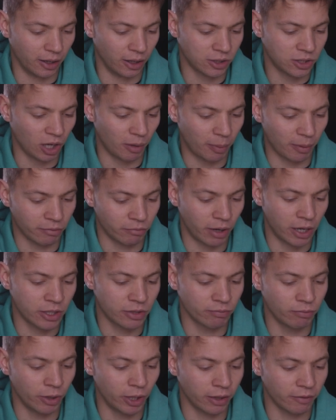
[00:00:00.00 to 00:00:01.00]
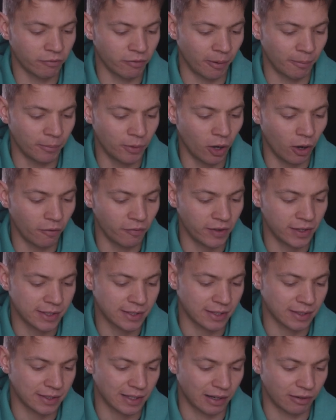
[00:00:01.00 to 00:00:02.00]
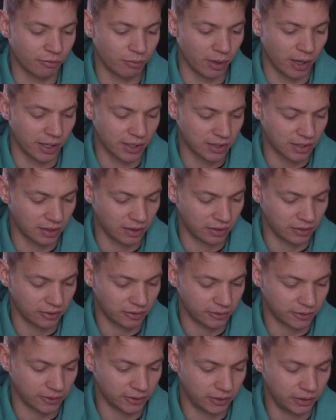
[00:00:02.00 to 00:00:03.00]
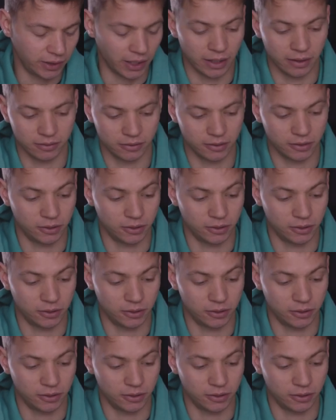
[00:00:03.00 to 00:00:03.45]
atop a ridge running from northeast to southwest. Yeah.